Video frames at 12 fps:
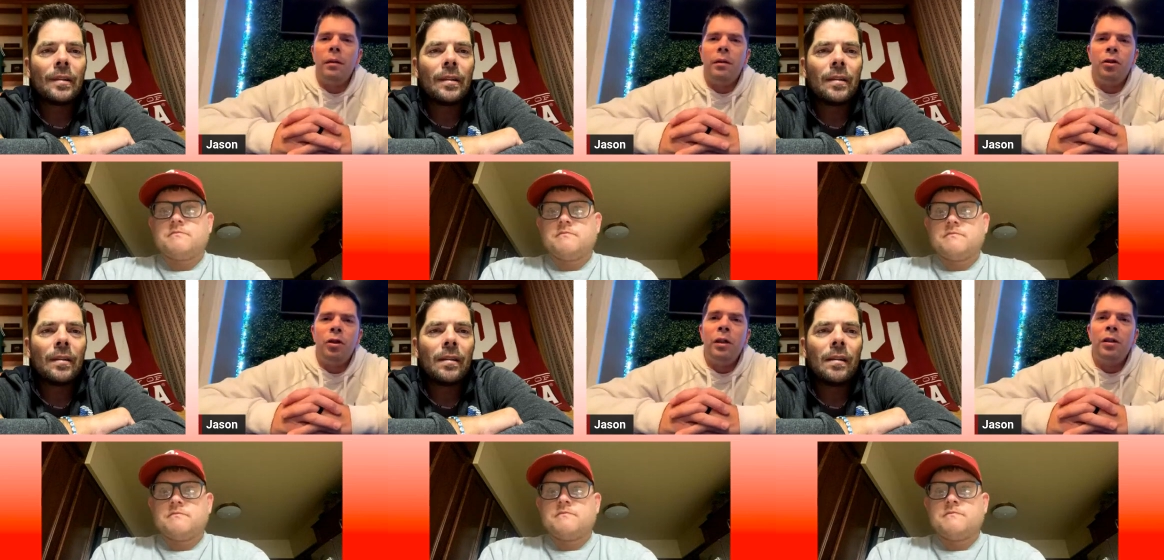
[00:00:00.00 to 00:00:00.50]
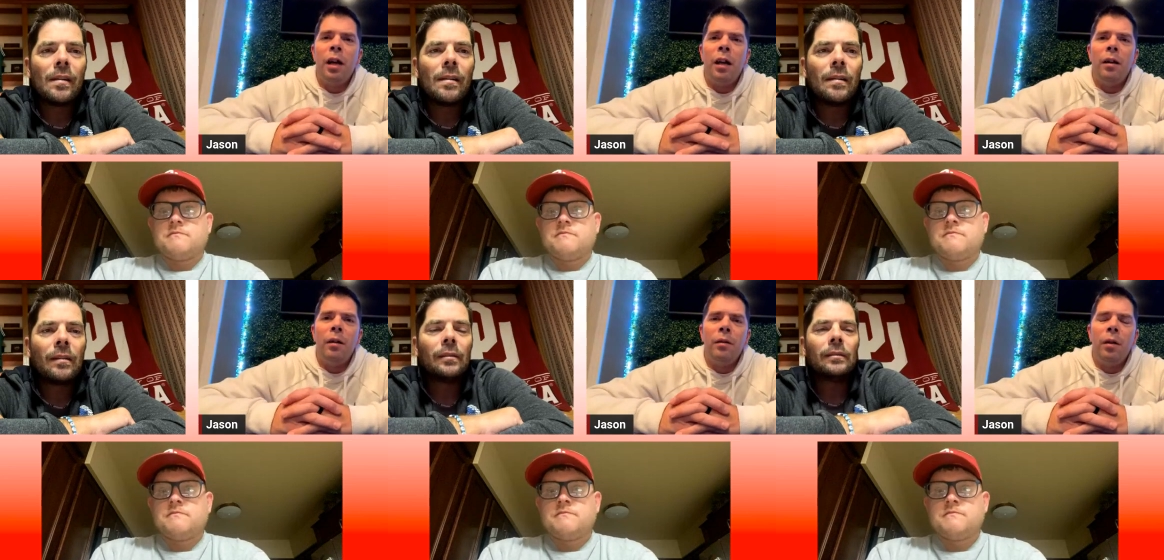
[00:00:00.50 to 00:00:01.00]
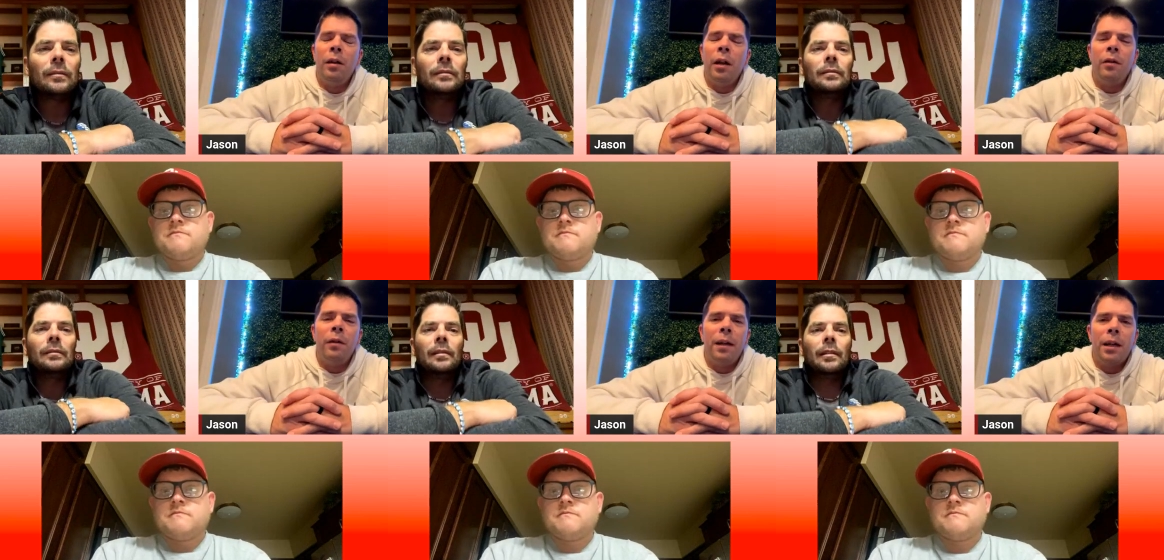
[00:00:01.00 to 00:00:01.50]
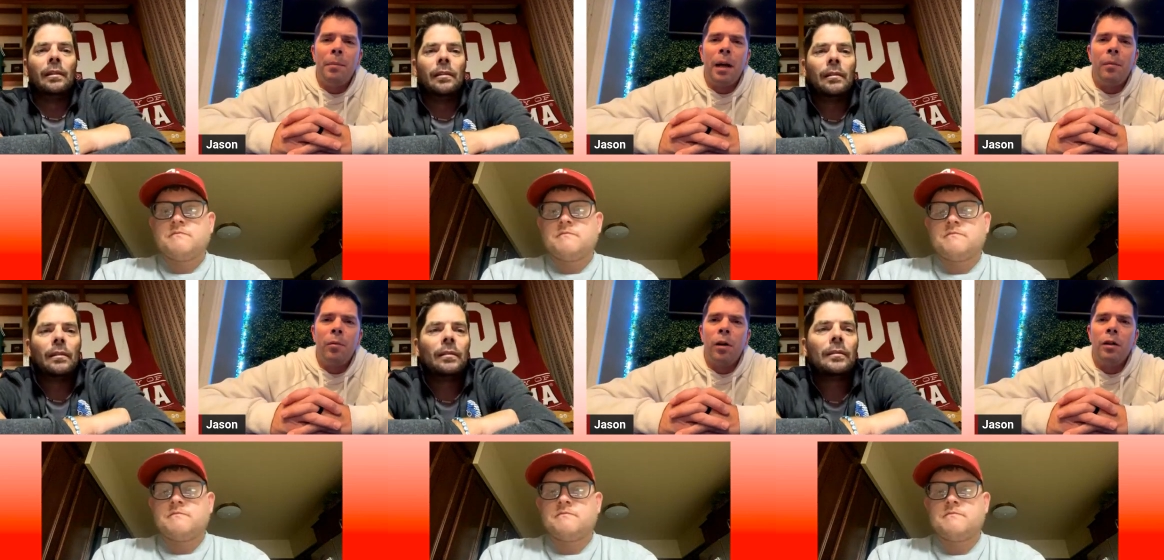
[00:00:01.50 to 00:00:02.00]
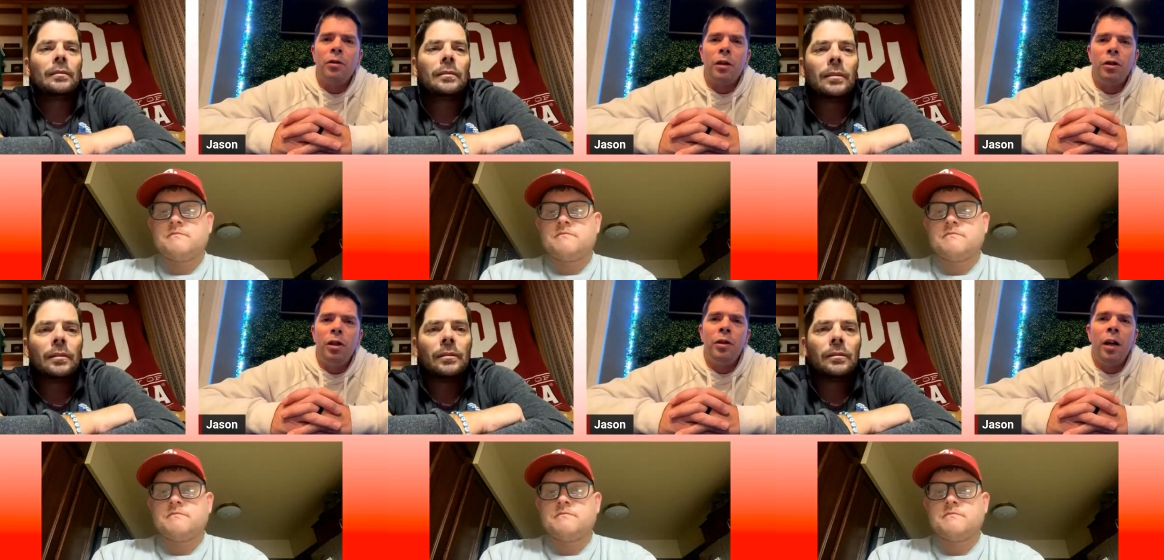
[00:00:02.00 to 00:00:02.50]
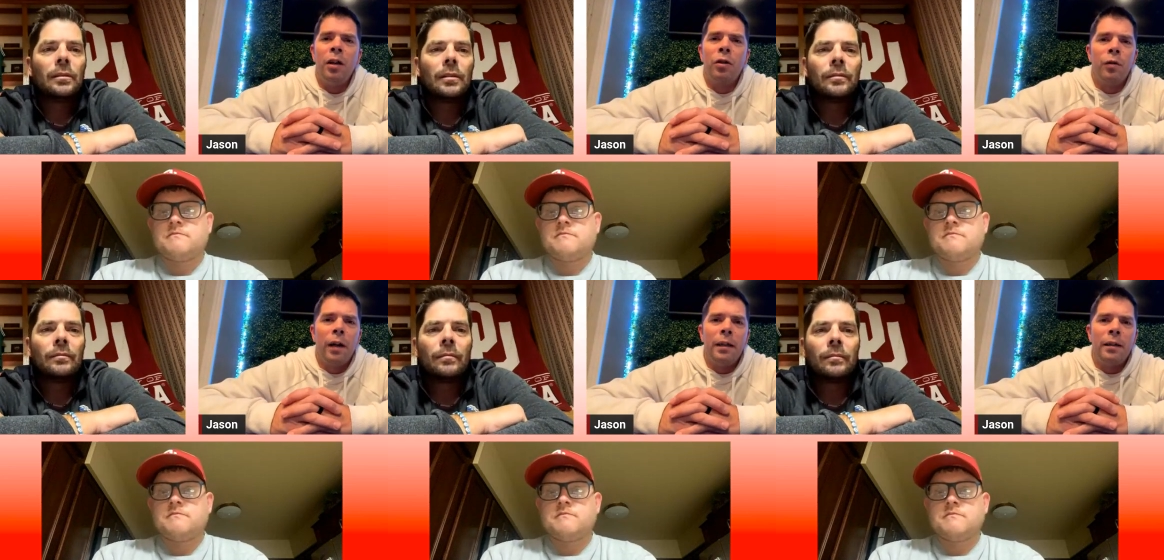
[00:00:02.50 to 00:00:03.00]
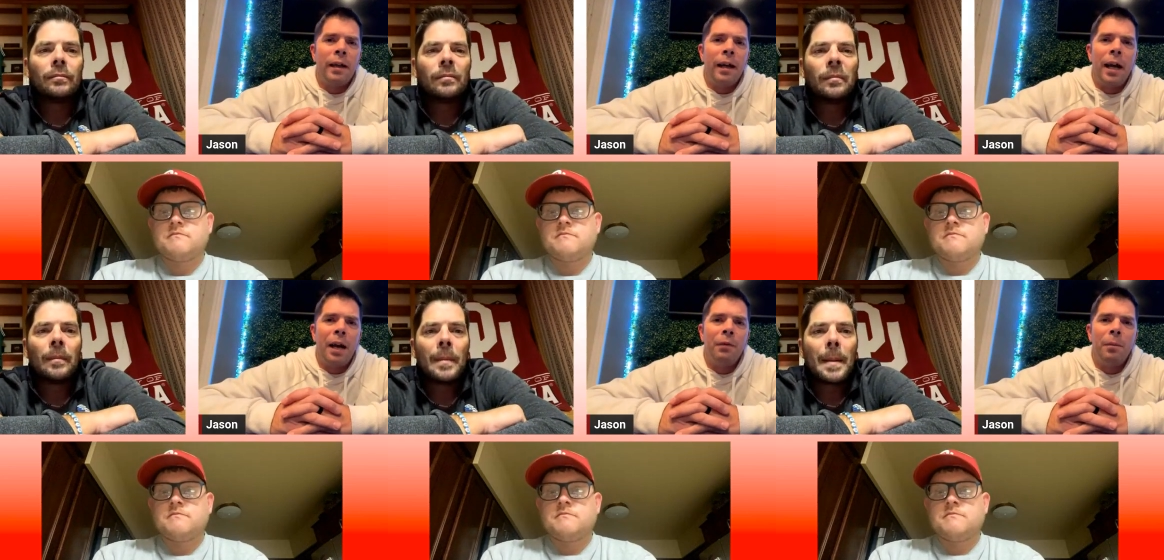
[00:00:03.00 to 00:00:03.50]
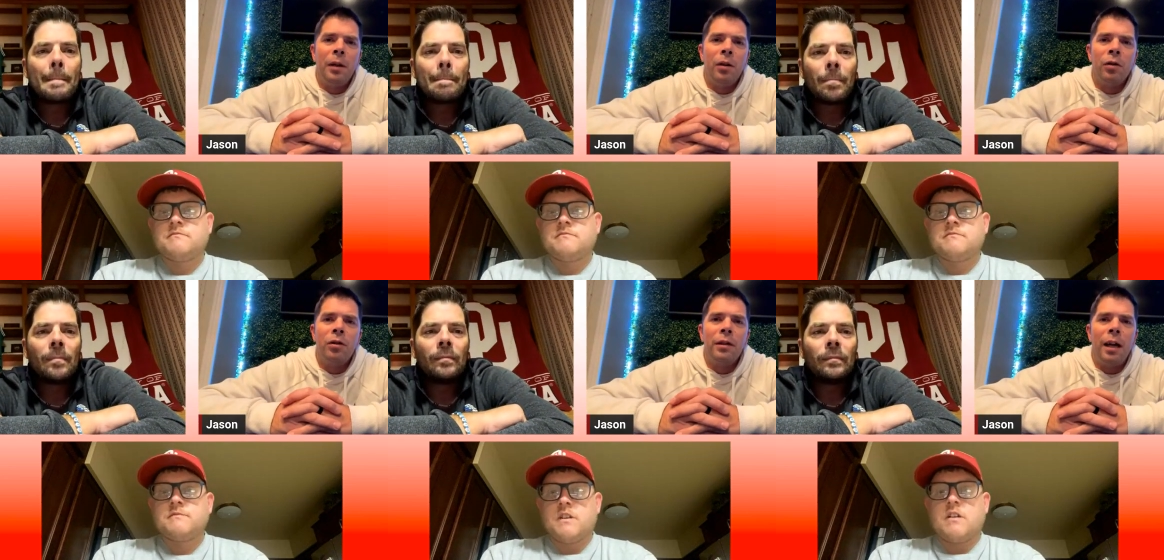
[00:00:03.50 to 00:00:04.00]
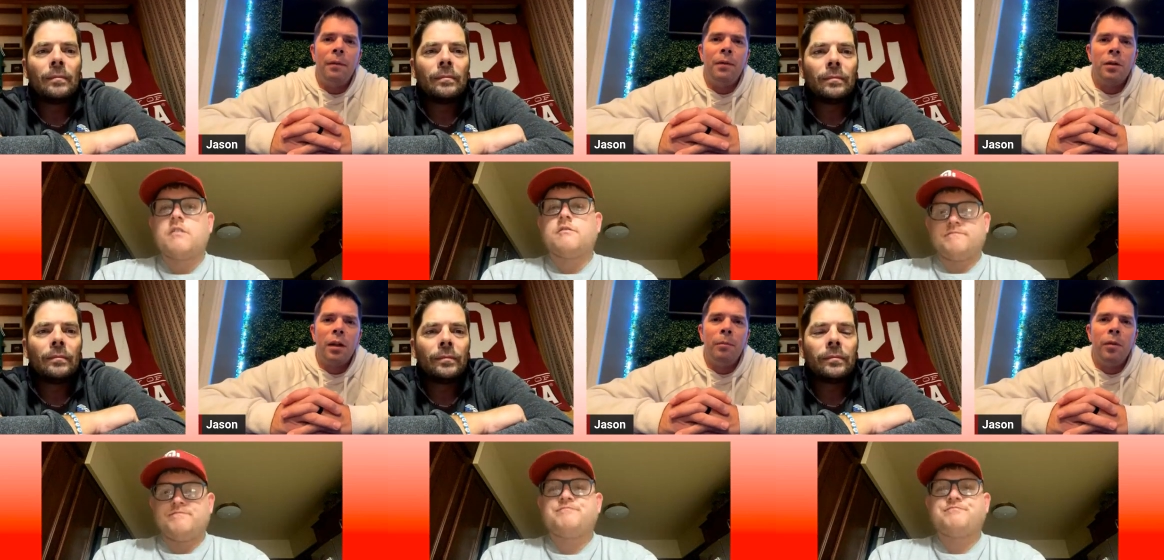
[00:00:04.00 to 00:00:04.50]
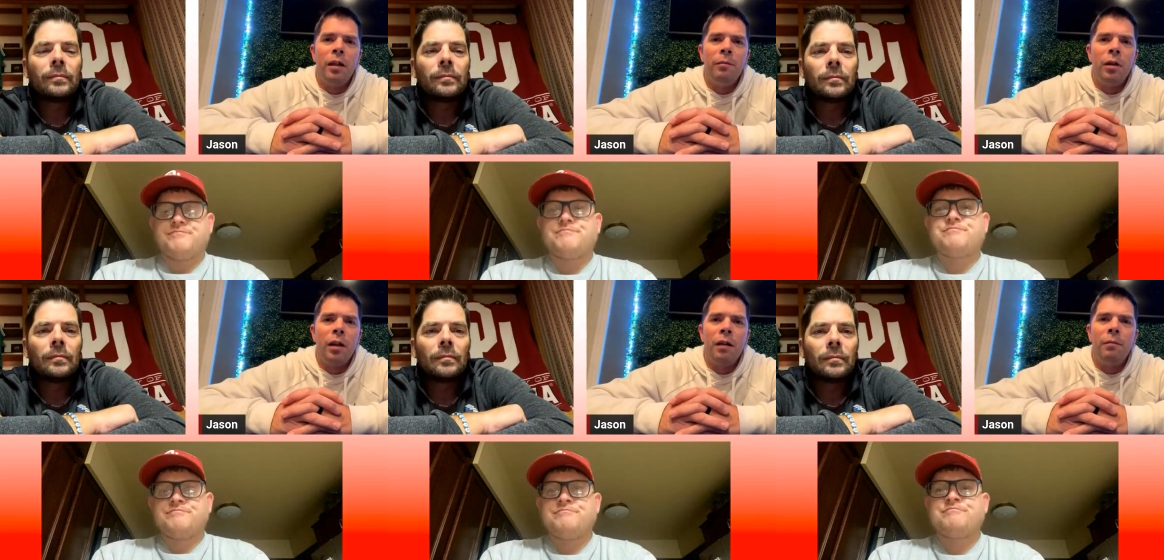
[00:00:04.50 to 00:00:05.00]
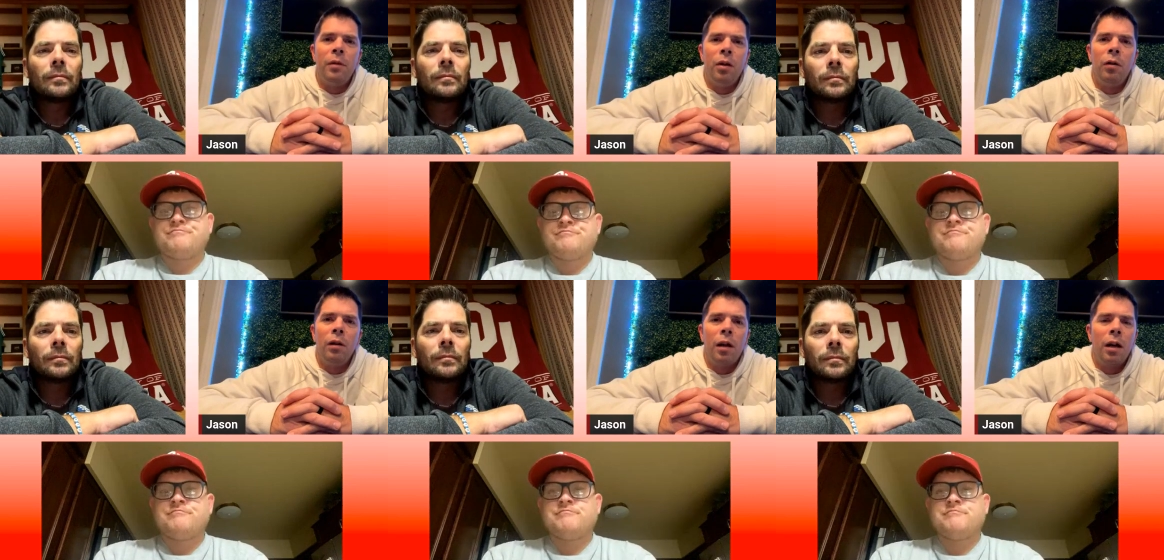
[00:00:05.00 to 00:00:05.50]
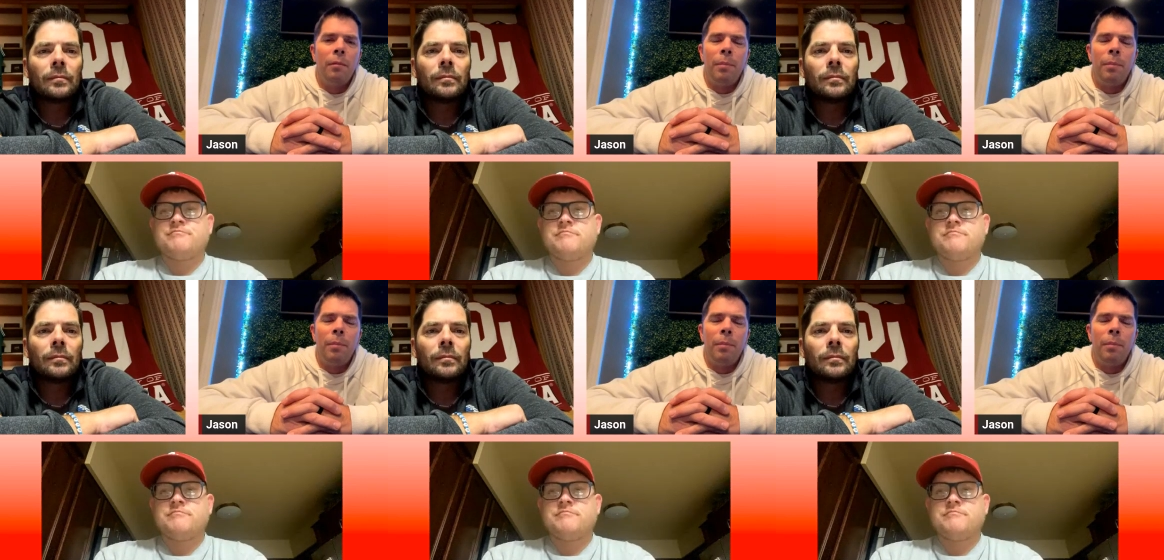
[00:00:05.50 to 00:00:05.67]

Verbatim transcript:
Speaker 1: she's got another thing about Baranczyk. She's got a great staff. I mean, her staff is unbelievable. A lot of them know a lot of